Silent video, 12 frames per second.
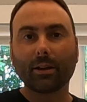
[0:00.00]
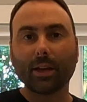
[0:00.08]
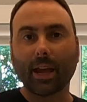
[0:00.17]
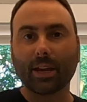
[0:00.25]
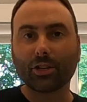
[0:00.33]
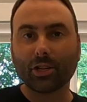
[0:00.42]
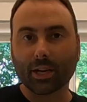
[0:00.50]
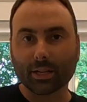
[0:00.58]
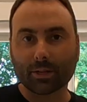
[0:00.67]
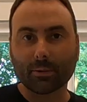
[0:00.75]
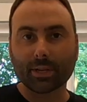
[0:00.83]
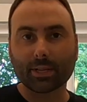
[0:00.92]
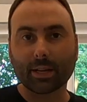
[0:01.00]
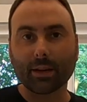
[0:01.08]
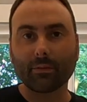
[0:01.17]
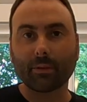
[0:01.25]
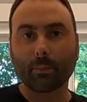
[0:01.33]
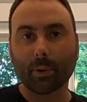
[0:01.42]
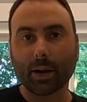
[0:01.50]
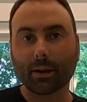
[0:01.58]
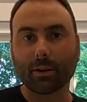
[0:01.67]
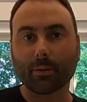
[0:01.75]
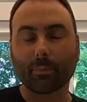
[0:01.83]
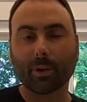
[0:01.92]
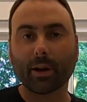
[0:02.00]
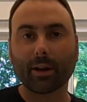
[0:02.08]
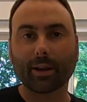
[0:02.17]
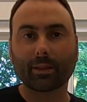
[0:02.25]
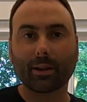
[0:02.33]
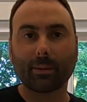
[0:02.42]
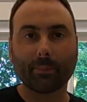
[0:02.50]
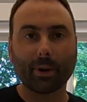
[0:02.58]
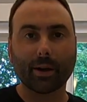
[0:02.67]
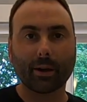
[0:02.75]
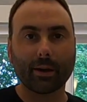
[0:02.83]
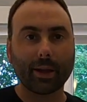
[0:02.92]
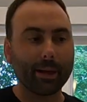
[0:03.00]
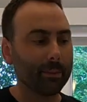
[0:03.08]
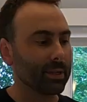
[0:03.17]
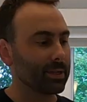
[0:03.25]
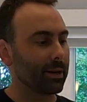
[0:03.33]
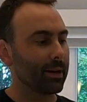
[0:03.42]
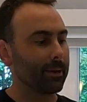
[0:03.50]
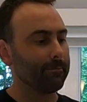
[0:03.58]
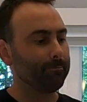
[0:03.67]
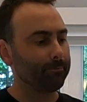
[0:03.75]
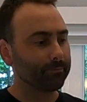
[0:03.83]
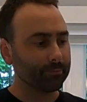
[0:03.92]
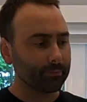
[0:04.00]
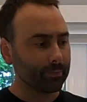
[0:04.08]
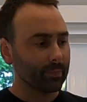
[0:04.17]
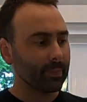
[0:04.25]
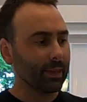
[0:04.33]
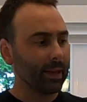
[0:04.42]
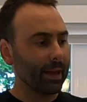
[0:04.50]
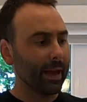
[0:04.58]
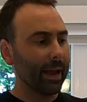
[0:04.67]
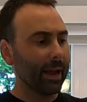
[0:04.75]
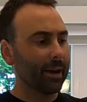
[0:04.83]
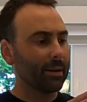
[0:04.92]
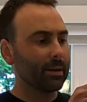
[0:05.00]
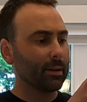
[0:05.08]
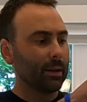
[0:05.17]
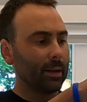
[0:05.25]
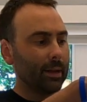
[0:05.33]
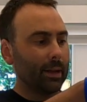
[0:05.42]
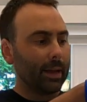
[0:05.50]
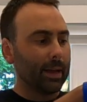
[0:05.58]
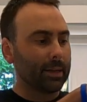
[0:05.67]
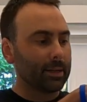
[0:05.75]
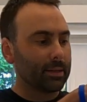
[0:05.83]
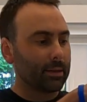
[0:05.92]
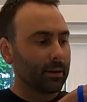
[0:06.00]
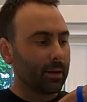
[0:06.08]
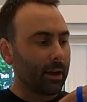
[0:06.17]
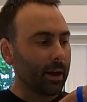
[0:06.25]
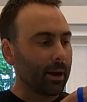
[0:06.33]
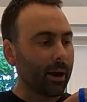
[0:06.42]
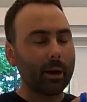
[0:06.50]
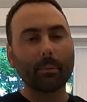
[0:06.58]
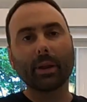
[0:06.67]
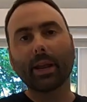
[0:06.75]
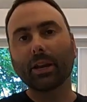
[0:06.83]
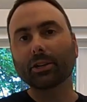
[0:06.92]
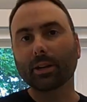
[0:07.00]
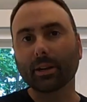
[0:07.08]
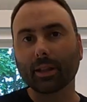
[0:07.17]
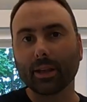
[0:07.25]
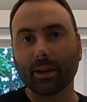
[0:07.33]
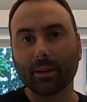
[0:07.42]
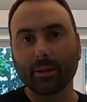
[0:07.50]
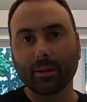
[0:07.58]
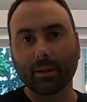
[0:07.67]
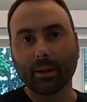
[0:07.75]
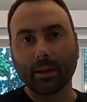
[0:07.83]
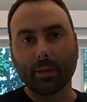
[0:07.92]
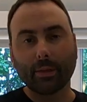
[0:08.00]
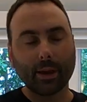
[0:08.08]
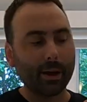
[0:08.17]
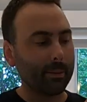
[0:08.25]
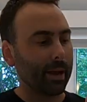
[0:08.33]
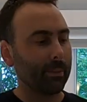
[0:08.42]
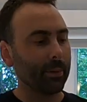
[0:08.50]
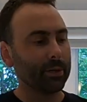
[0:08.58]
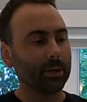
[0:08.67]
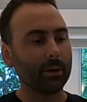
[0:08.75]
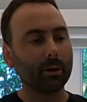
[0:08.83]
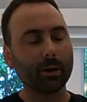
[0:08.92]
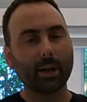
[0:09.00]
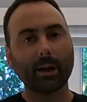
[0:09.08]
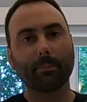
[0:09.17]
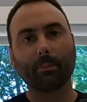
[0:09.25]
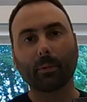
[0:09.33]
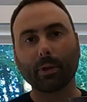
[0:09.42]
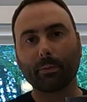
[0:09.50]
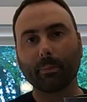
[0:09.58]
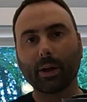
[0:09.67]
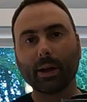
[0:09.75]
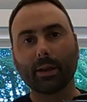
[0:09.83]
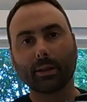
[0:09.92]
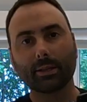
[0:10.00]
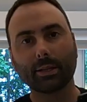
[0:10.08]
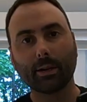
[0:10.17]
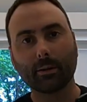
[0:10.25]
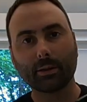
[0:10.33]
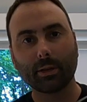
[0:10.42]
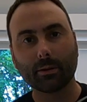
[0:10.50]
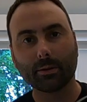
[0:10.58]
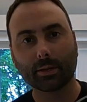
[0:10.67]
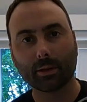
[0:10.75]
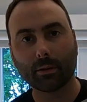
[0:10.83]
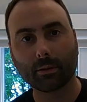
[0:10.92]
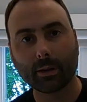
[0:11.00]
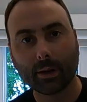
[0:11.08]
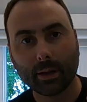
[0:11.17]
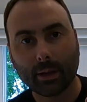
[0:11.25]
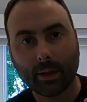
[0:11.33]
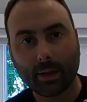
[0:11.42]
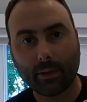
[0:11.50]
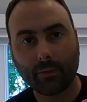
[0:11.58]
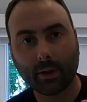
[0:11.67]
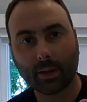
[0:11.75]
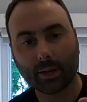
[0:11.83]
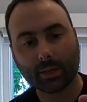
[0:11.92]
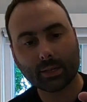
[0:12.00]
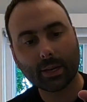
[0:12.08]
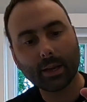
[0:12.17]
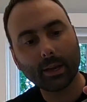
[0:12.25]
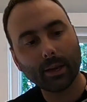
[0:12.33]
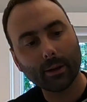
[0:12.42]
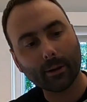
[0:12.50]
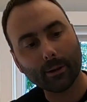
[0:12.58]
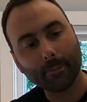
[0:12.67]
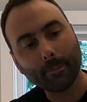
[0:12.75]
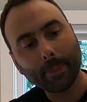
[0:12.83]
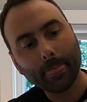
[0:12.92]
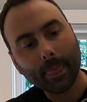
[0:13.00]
had just received a brand new product that I bought on Amazon, and it's a carbonation lid that I'm able to hook up with my CO2. So if you can see here,